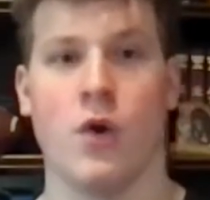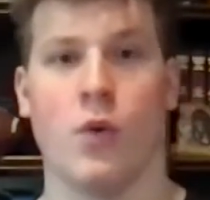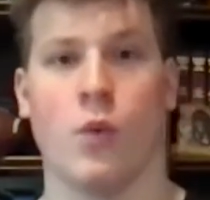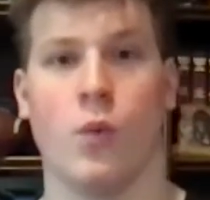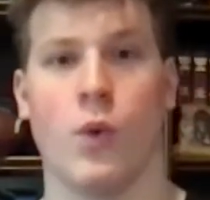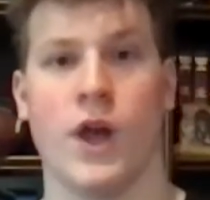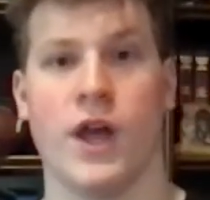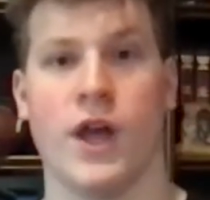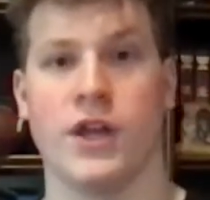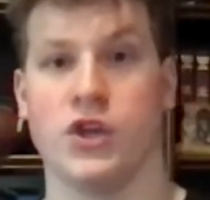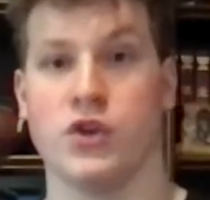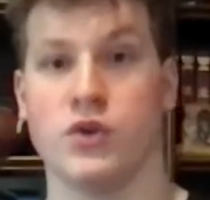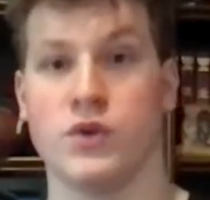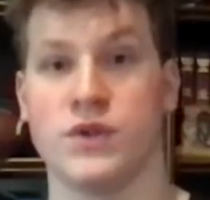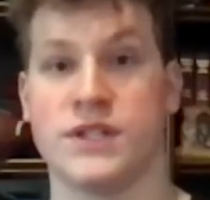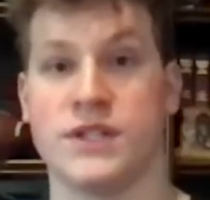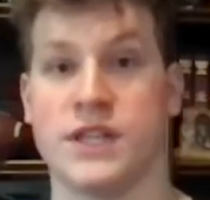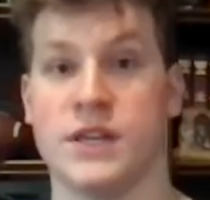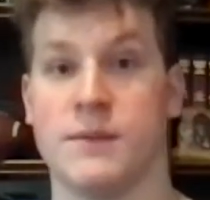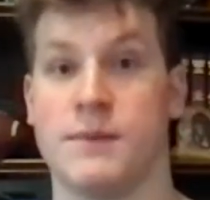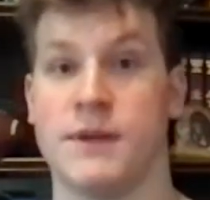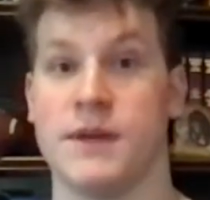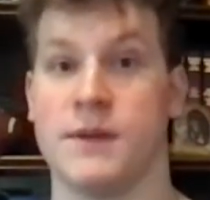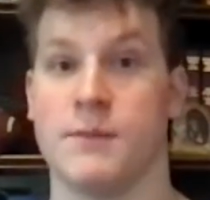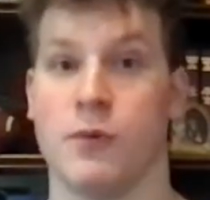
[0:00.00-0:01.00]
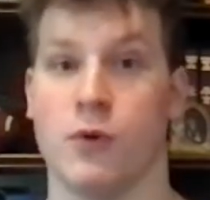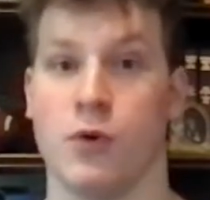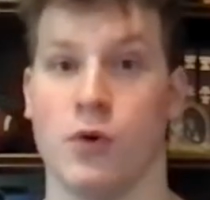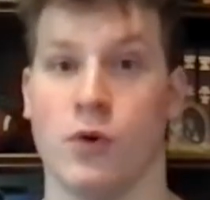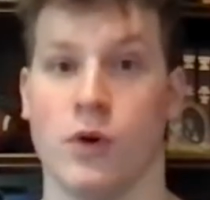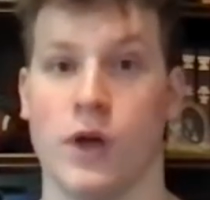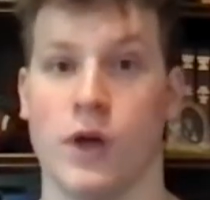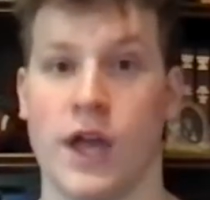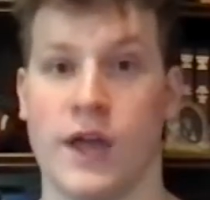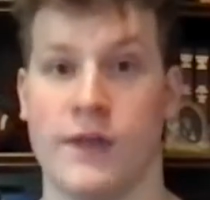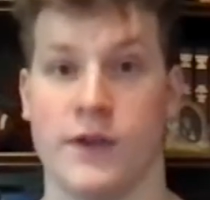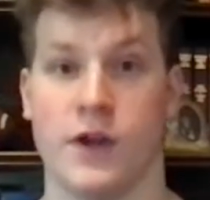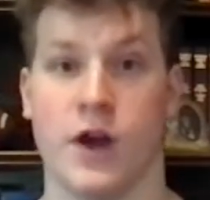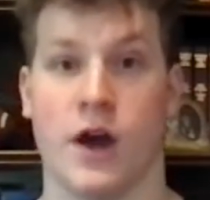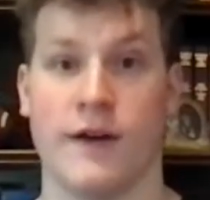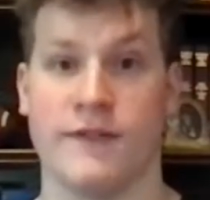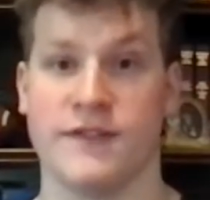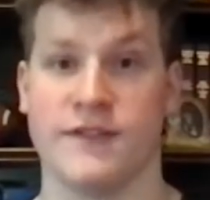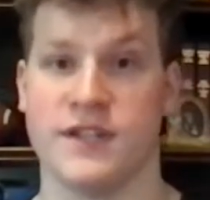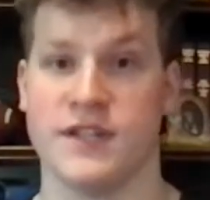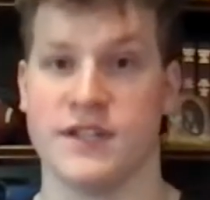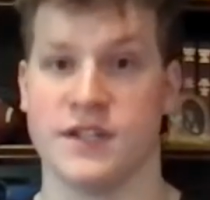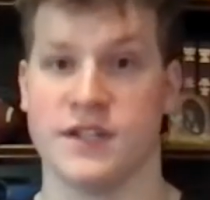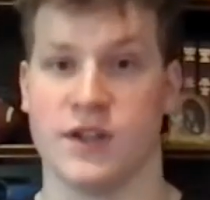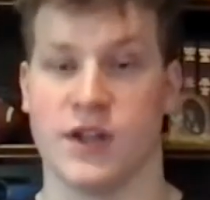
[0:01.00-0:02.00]
when you see people in the
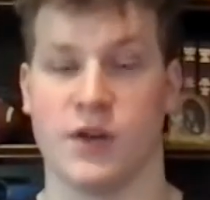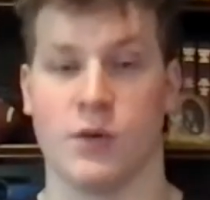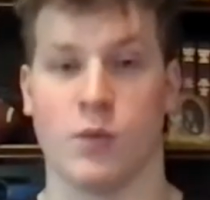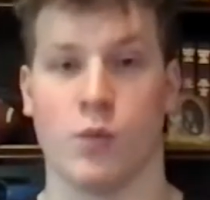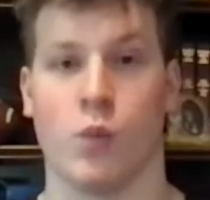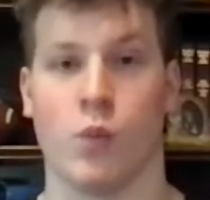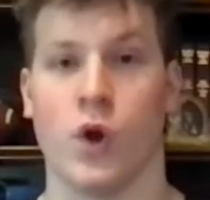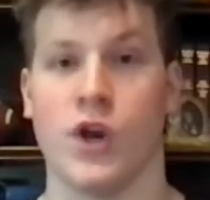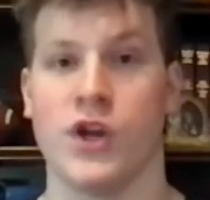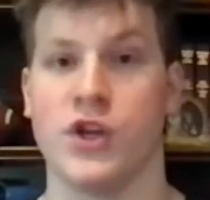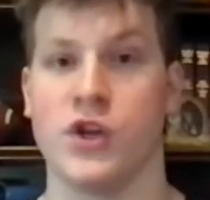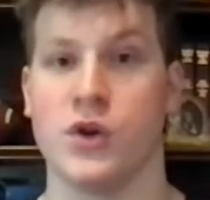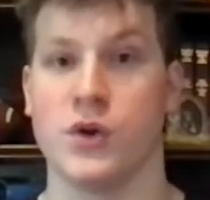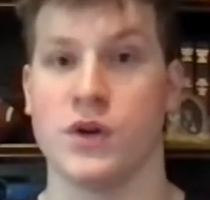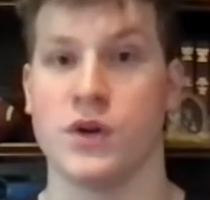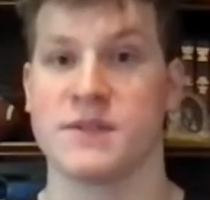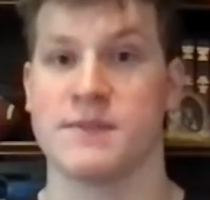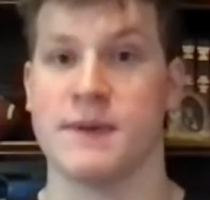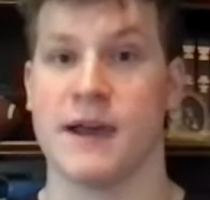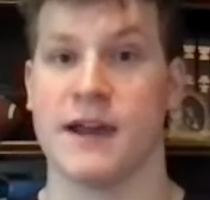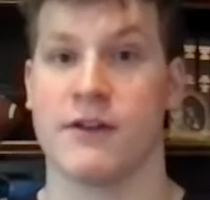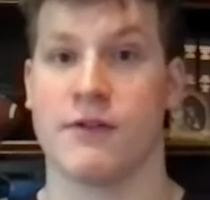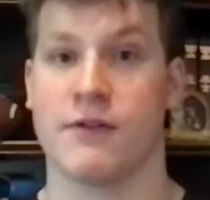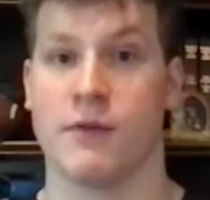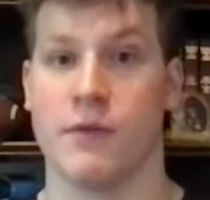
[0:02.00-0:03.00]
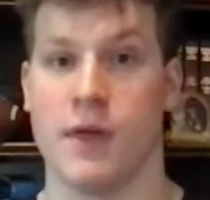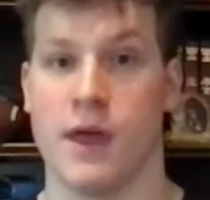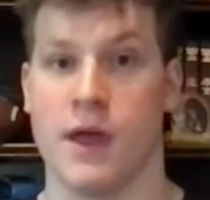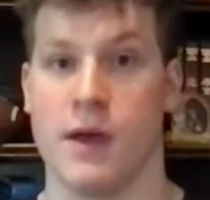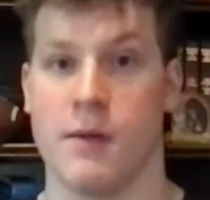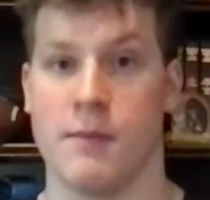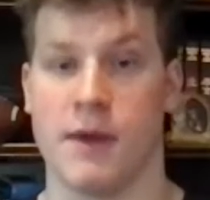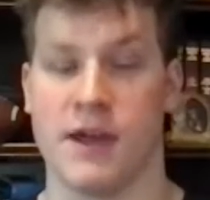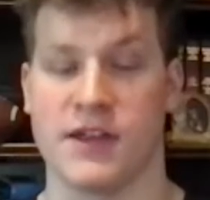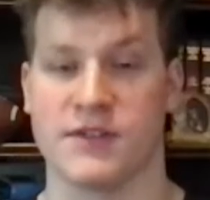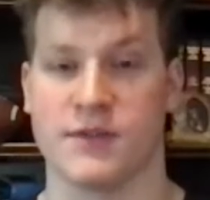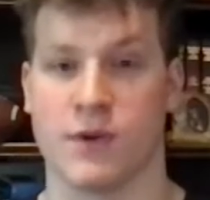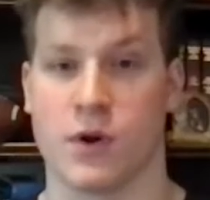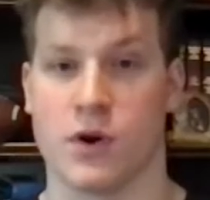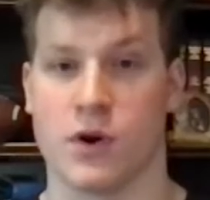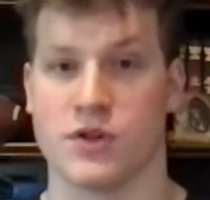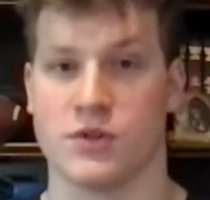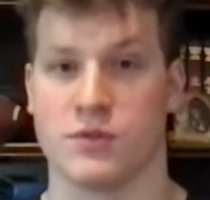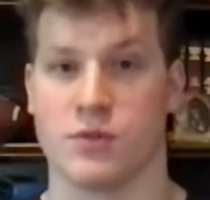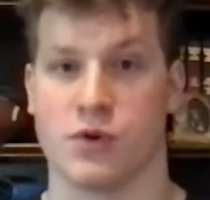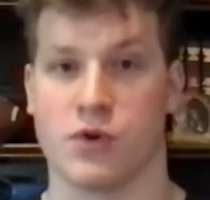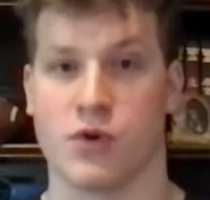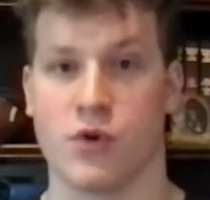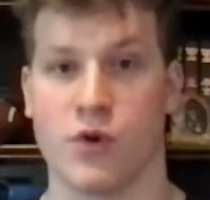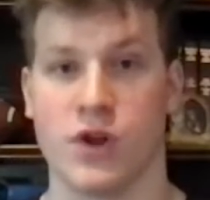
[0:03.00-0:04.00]
offseason? Like, what do you expect from them as far
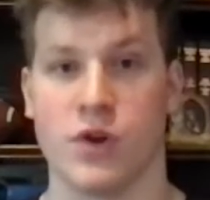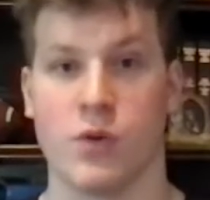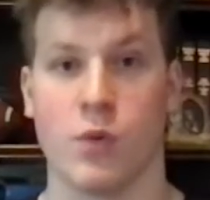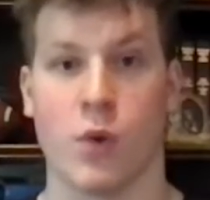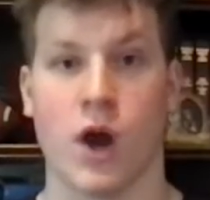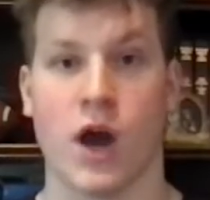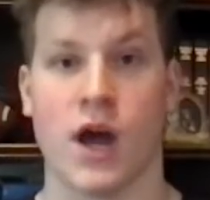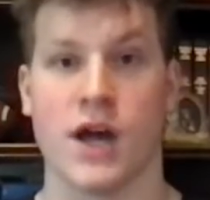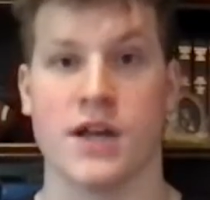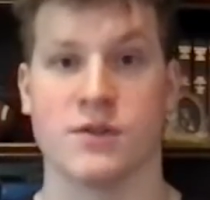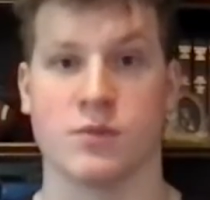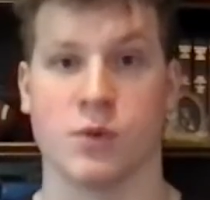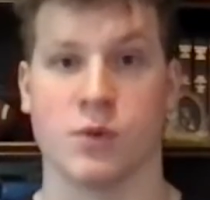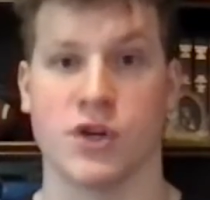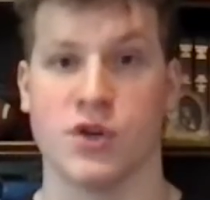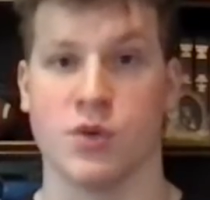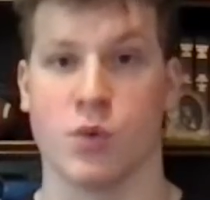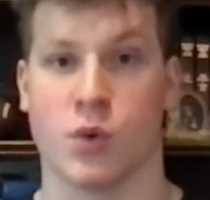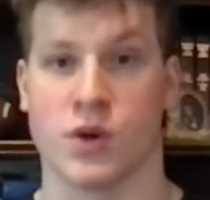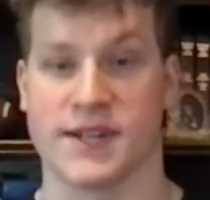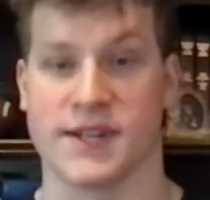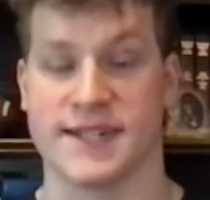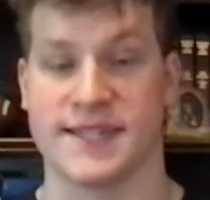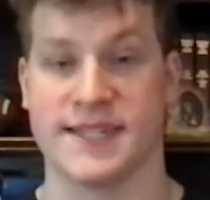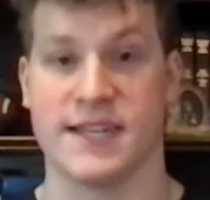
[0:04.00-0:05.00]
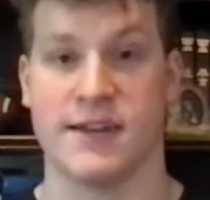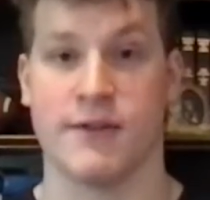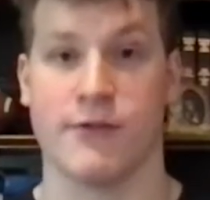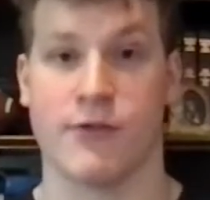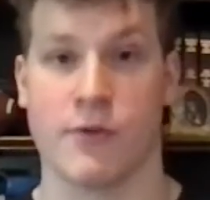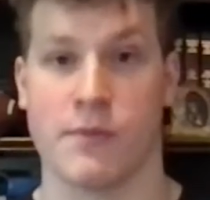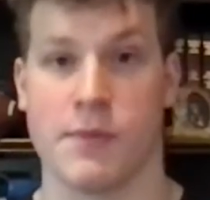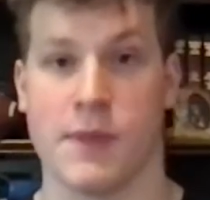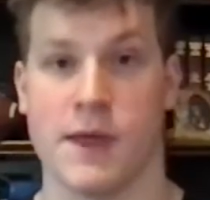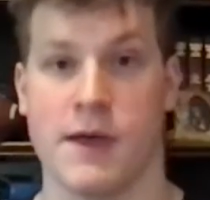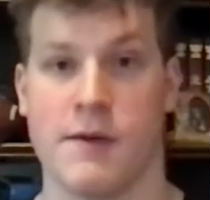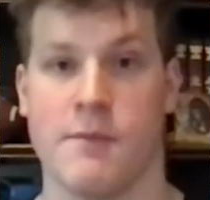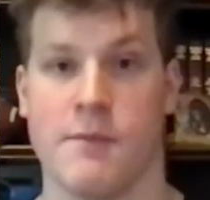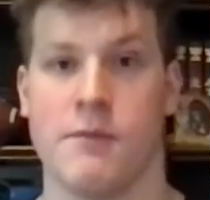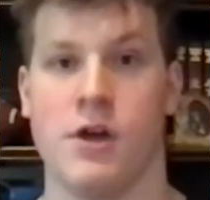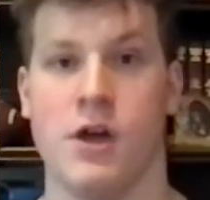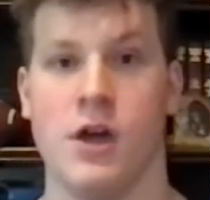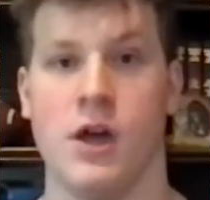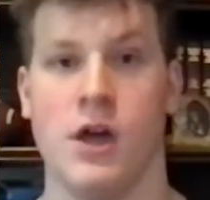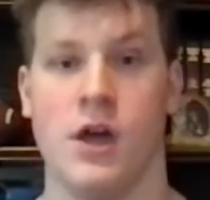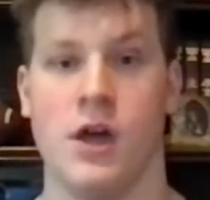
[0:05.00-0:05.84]
as recruiting wise, what you want to see from them?